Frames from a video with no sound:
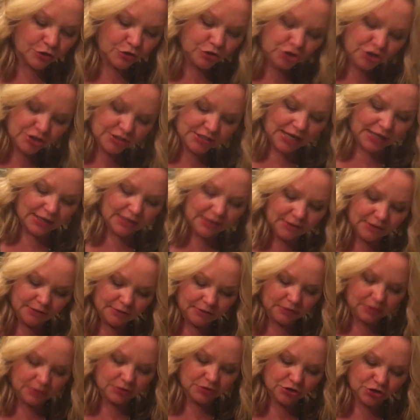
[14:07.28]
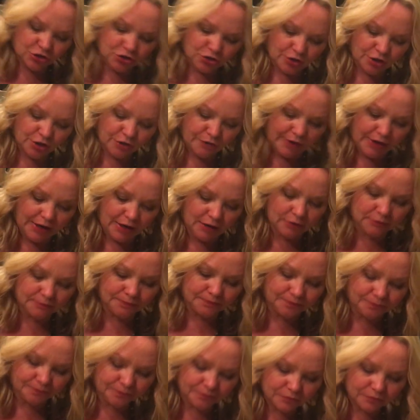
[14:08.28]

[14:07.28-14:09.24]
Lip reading: you just kind of stir it around,